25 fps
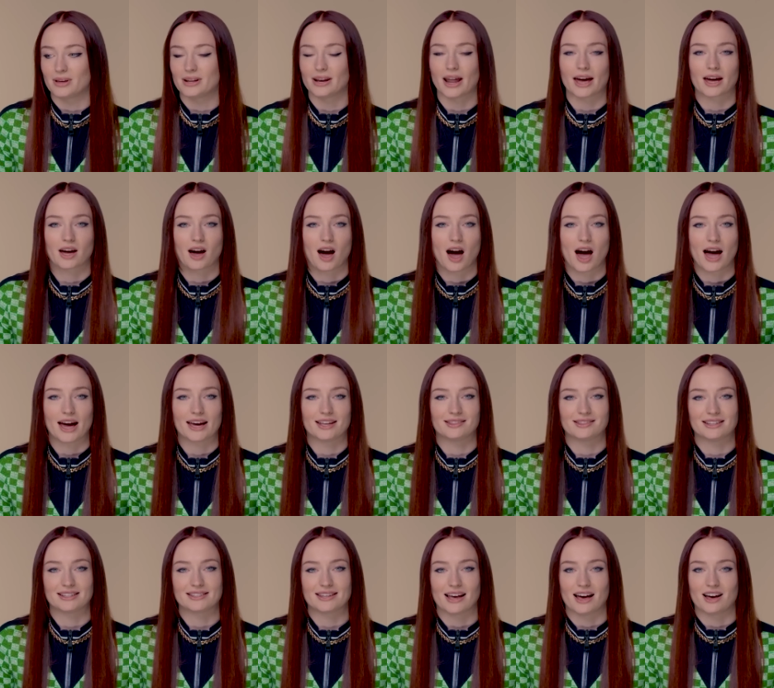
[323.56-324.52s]
We like
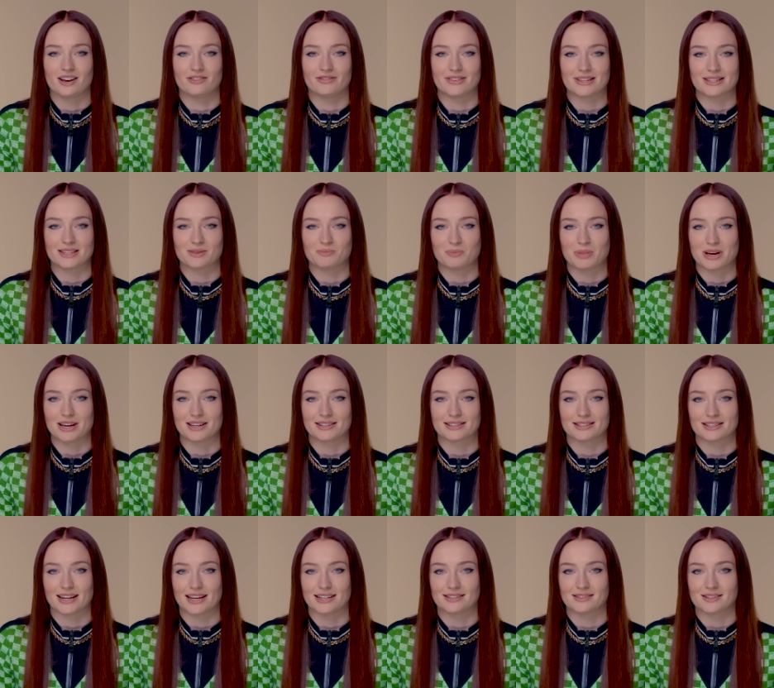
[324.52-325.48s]
hired this Elvis
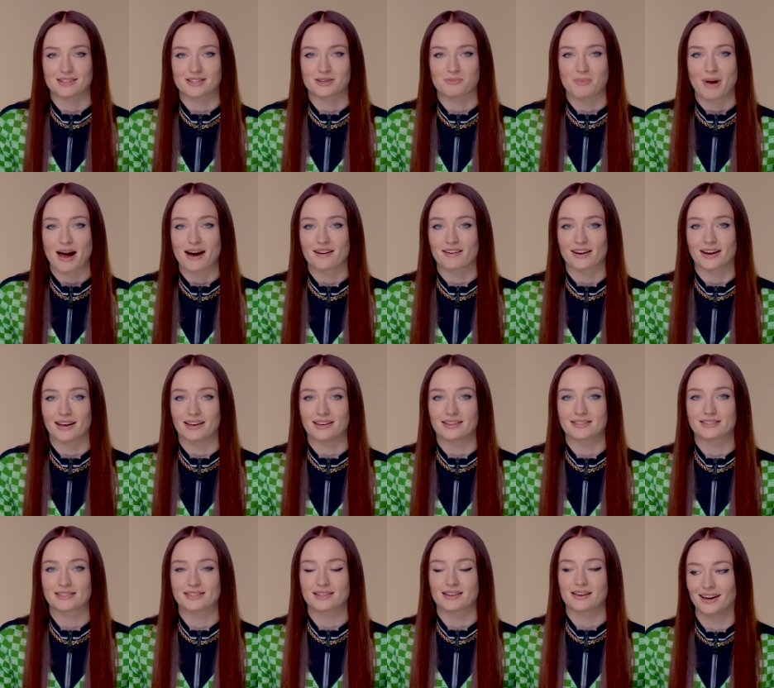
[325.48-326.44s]
impersonator to marry
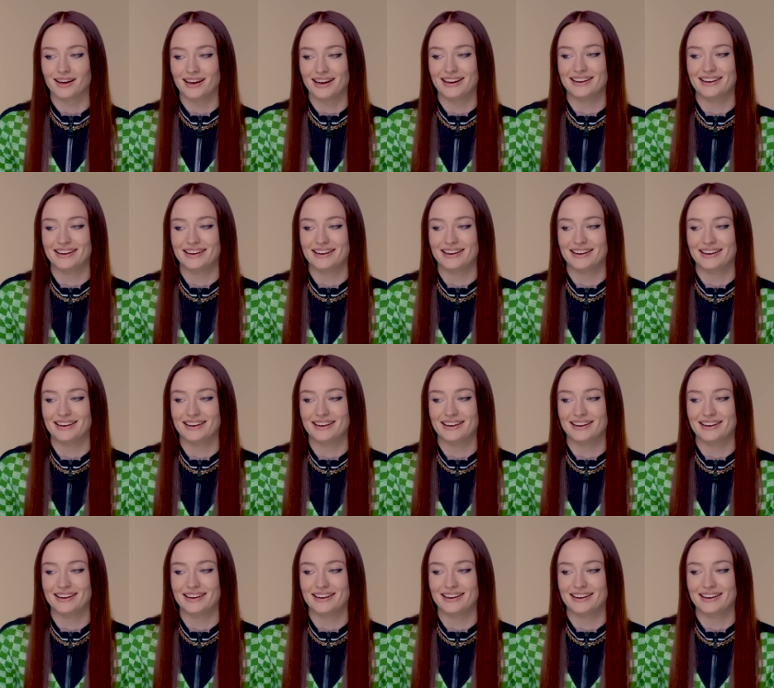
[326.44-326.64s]
us.